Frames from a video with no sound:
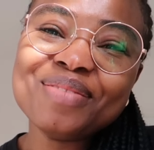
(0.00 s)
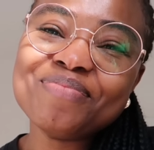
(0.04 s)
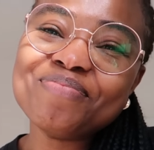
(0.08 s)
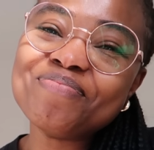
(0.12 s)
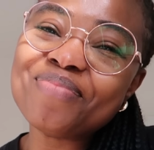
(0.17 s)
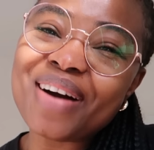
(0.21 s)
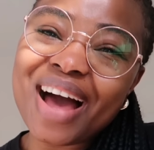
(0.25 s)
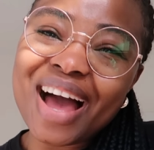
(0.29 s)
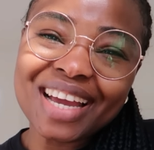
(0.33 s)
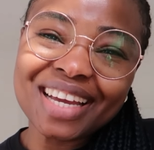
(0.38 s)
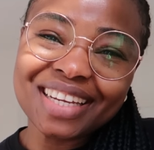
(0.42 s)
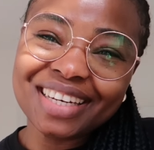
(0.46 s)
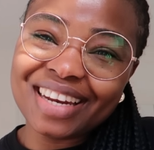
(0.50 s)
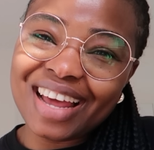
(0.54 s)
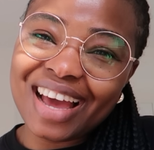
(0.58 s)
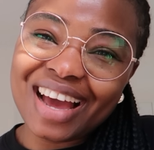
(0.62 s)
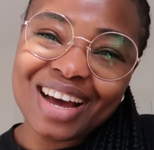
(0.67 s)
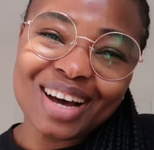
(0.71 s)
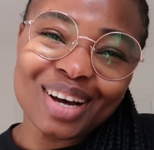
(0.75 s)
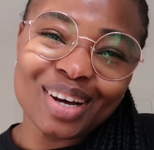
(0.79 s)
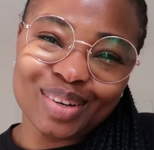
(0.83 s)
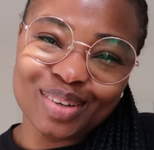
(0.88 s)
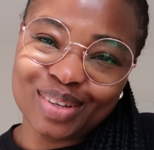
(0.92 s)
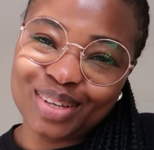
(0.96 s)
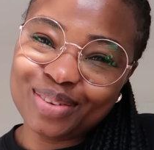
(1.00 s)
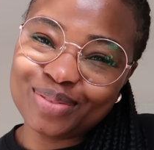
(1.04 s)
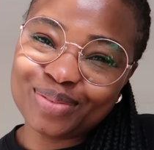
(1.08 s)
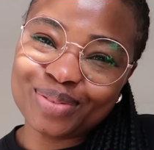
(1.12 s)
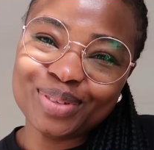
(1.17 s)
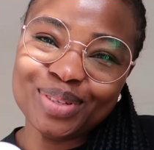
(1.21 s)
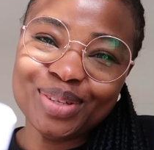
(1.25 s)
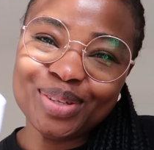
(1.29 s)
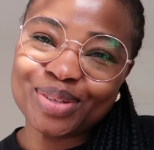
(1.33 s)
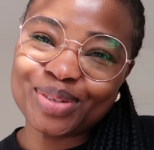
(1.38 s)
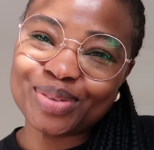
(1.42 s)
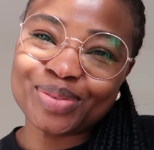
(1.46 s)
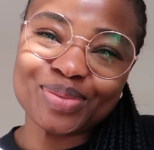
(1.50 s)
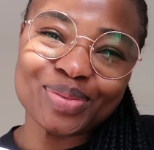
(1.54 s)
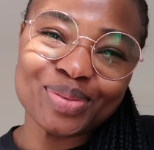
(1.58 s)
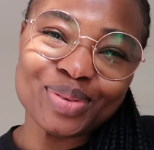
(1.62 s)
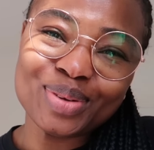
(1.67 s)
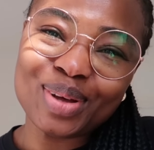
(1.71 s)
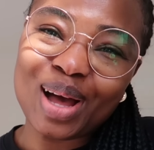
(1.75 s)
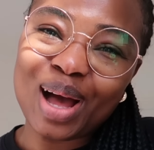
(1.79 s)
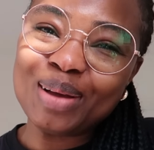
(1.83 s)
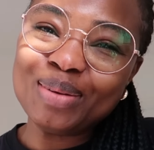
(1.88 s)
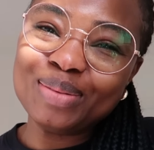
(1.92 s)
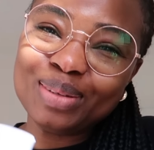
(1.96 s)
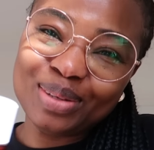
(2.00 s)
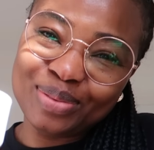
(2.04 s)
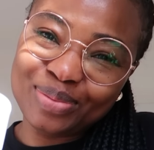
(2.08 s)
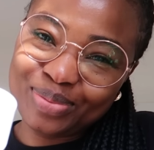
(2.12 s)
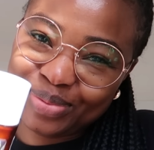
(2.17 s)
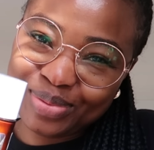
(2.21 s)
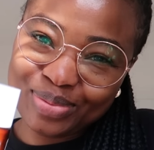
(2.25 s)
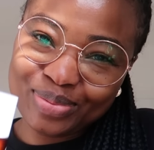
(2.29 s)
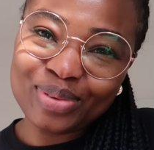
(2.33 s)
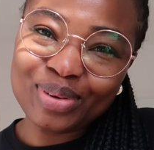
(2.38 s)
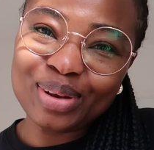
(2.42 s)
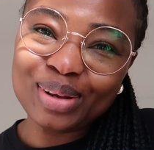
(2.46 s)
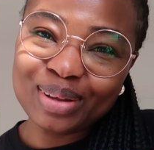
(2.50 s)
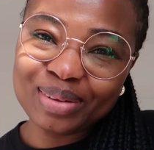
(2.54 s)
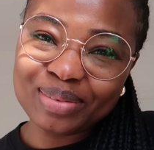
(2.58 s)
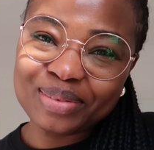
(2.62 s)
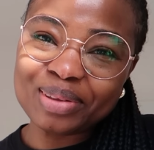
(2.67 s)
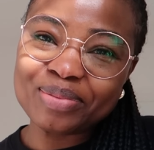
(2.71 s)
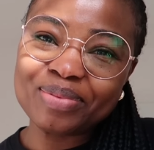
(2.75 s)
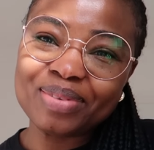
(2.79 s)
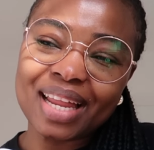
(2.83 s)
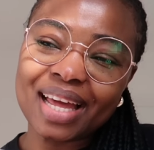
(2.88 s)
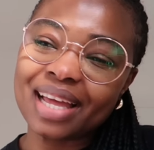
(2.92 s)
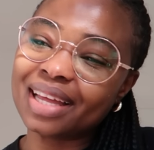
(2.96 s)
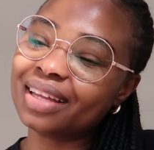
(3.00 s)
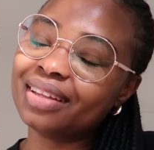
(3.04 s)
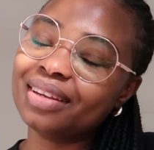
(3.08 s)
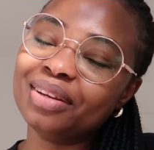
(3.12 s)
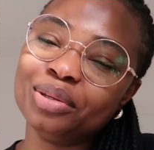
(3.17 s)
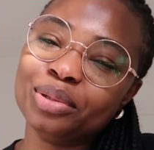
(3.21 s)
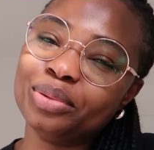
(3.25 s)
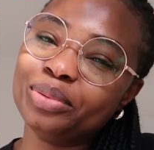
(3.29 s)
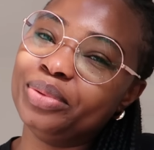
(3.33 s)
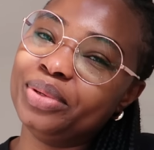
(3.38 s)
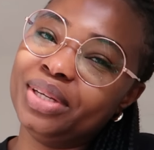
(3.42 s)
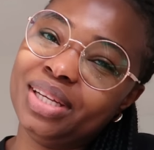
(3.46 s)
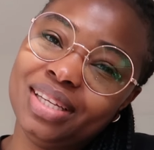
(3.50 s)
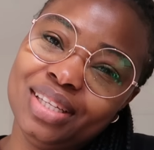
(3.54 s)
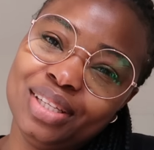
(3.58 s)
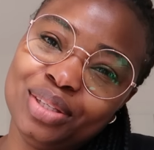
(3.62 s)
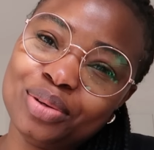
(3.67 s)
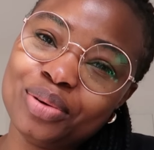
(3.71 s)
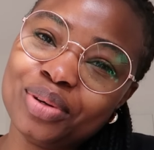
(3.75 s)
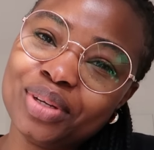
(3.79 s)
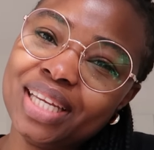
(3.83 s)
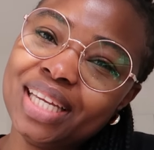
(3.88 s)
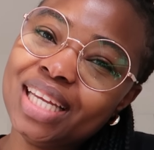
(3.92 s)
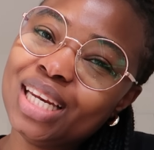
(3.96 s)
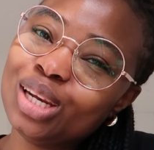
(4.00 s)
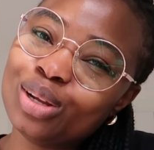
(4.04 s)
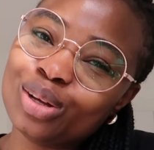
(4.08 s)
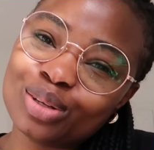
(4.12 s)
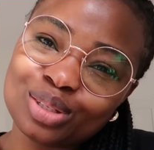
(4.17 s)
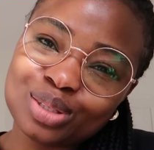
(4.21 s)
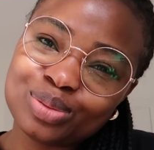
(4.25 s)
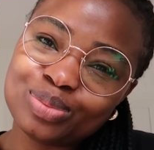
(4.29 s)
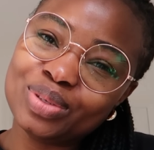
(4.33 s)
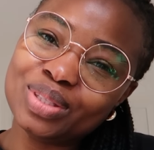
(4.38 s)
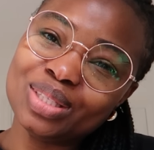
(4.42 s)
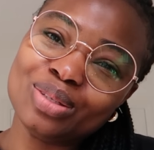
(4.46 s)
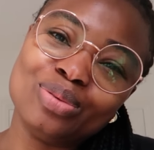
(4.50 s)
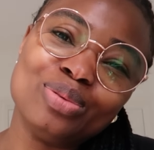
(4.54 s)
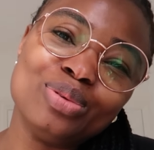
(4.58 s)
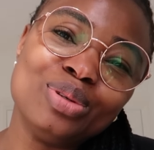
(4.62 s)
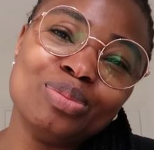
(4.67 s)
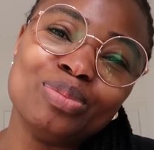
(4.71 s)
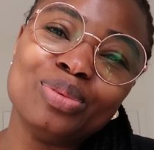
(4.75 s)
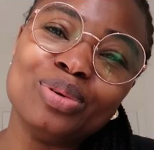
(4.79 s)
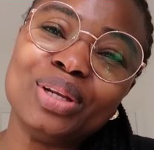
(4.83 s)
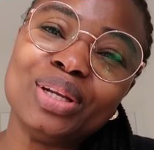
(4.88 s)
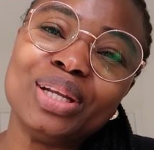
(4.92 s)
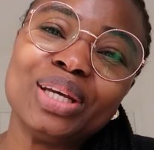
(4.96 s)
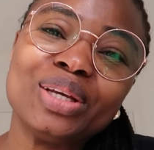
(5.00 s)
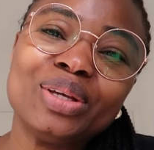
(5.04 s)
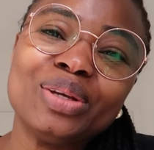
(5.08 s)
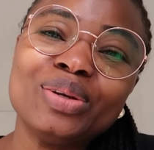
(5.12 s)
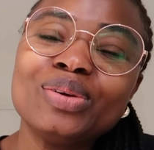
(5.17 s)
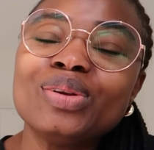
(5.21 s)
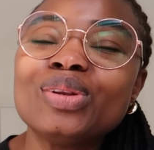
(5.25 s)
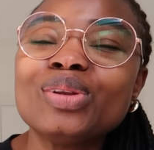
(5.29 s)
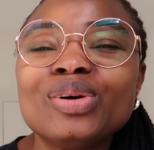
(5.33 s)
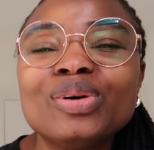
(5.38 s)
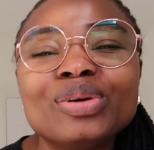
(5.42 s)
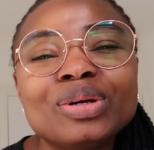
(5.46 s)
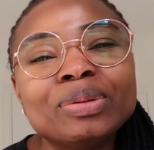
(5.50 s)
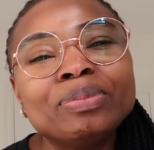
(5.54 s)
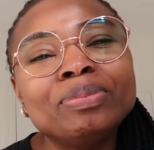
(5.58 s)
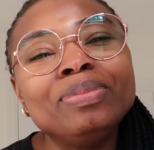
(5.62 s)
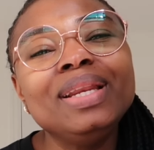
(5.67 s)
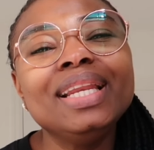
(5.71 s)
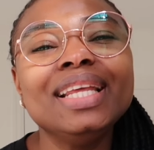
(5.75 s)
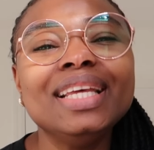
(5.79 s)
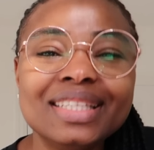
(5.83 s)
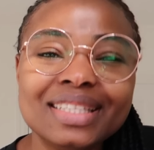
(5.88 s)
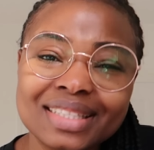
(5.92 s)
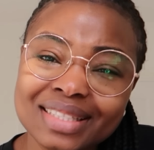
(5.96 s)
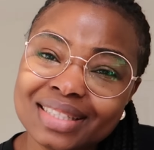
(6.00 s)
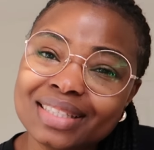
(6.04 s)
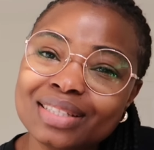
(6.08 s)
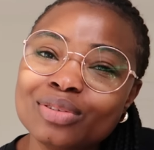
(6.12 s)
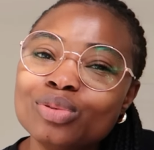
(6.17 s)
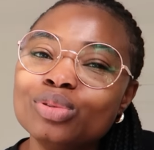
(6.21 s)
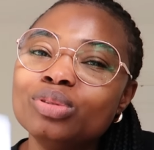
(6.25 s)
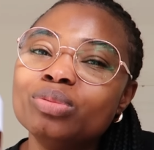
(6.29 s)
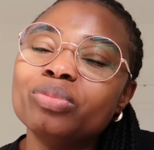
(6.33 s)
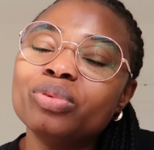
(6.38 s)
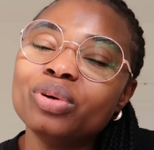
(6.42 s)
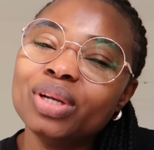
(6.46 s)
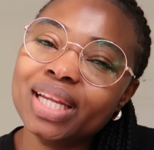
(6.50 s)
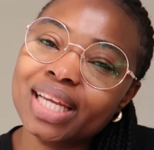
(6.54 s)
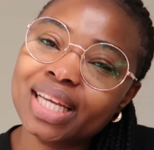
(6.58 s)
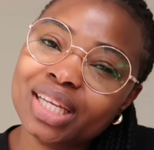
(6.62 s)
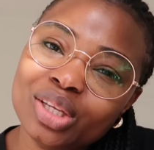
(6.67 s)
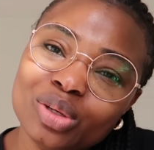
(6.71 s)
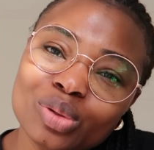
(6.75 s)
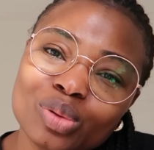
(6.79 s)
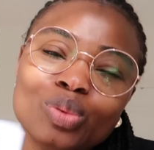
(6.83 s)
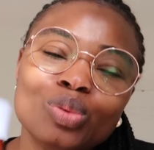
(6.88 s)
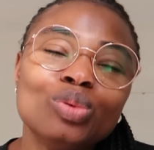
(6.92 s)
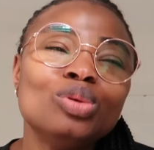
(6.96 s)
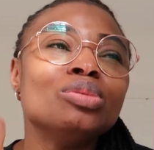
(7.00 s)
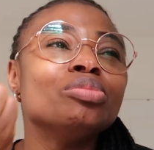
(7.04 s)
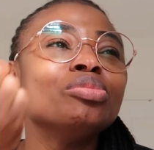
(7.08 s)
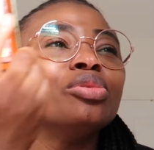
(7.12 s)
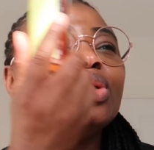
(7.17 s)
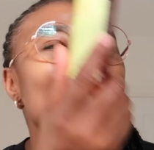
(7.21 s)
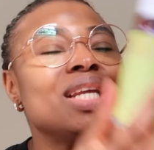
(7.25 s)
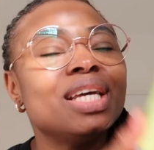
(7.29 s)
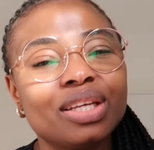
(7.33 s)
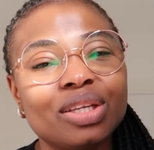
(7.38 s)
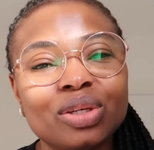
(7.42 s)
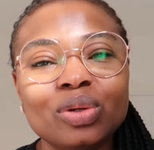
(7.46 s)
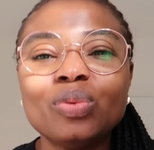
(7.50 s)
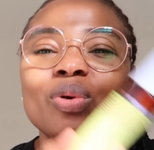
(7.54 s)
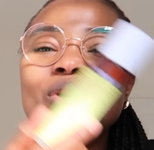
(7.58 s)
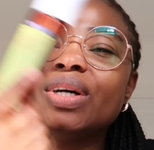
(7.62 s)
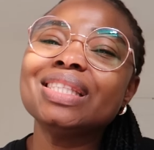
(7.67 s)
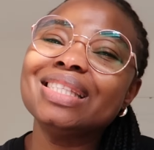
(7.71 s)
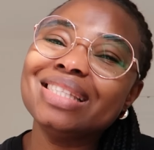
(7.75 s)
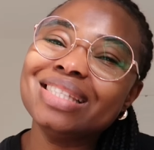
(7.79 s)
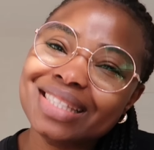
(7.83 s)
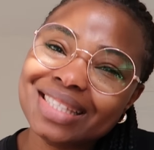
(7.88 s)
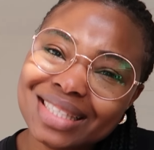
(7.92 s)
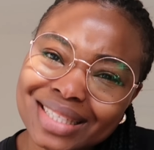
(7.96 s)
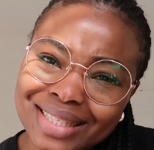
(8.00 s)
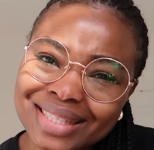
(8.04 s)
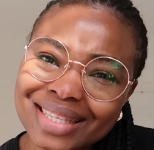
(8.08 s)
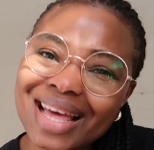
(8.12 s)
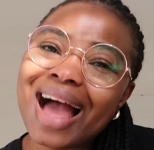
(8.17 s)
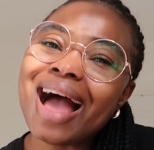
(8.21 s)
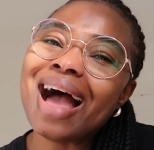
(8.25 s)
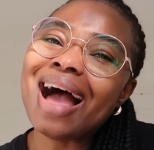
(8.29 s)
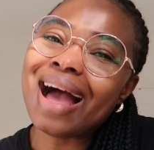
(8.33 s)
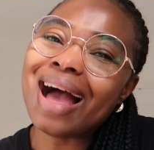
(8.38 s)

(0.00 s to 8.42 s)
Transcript: By now, even you, if you follow me, be like, Glory, don't kill us with good molecule. Glory, please, good molecule, good molecule. What is it?